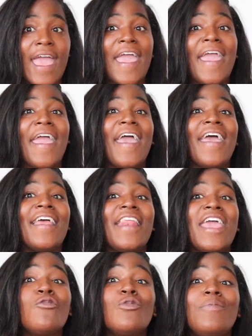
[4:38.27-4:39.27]

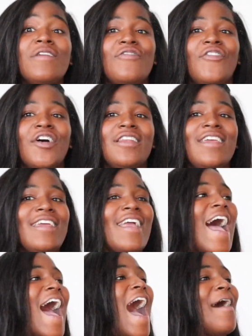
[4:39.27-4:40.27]
And it would be funny,
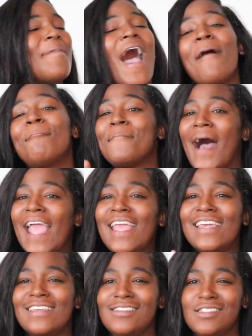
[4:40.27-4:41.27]
I
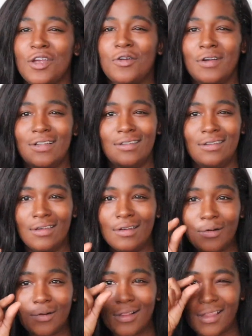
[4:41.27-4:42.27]
might insert a
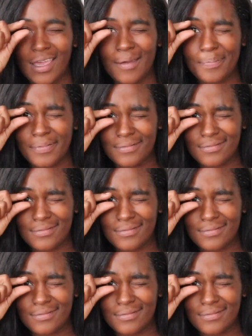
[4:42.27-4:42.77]
little clip